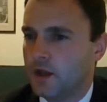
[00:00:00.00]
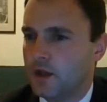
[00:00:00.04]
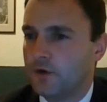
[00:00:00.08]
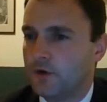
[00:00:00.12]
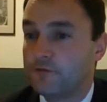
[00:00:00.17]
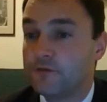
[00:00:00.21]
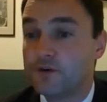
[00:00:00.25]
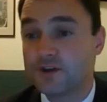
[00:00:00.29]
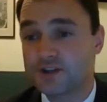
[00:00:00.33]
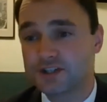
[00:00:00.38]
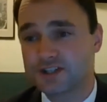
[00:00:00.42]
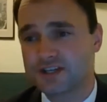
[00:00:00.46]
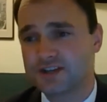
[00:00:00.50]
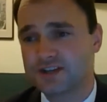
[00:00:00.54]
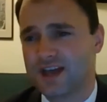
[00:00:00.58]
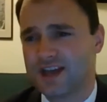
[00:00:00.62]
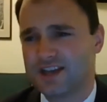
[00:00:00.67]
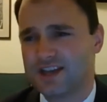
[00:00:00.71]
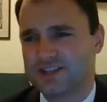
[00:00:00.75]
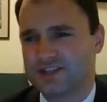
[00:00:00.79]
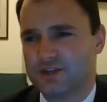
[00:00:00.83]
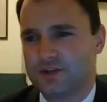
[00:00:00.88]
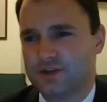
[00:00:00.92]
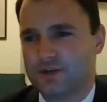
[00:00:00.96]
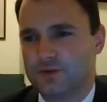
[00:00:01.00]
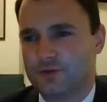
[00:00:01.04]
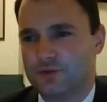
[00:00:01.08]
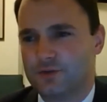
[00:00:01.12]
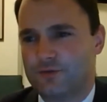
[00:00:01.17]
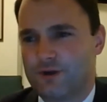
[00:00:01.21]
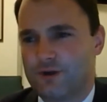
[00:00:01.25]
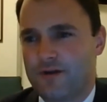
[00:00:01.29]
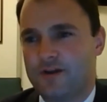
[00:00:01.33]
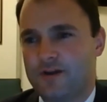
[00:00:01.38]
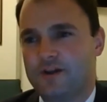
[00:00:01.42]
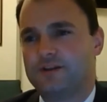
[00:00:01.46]
Firstly, there's the
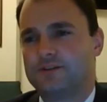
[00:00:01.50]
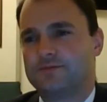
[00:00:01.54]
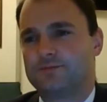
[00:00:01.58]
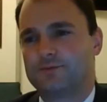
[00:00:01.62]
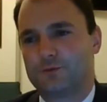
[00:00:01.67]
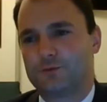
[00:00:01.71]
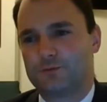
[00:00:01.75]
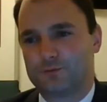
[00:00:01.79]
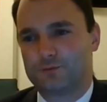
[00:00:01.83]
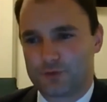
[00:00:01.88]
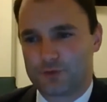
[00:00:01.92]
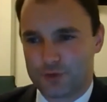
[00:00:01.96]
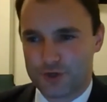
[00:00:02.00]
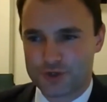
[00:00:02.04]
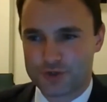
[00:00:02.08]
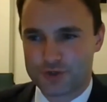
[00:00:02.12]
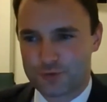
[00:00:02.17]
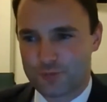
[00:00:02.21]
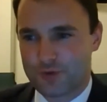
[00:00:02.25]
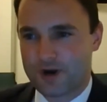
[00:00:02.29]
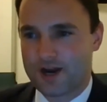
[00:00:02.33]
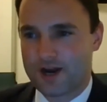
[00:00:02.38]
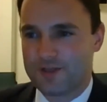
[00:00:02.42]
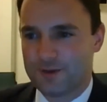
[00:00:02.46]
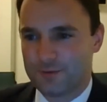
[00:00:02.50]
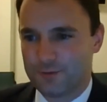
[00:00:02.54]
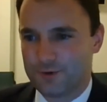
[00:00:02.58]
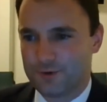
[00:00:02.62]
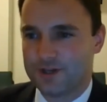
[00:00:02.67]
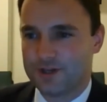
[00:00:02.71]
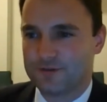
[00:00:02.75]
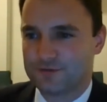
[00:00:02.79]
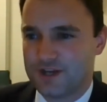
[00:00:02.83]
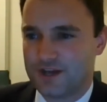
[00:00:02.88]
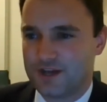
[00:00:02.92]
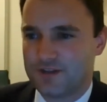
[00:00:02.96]
very traditional way that we
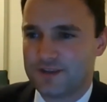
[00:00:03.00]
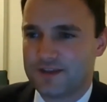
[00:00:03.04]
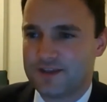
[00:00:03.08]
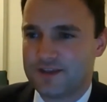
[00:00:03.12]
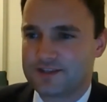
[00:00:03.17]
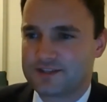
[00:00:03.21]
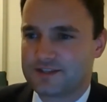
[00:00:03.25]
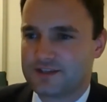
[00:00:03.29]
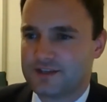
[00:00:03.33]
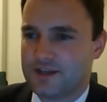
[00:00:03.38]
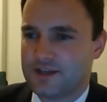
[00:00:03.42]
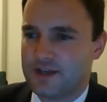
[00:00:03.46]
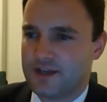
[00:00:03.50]
have done this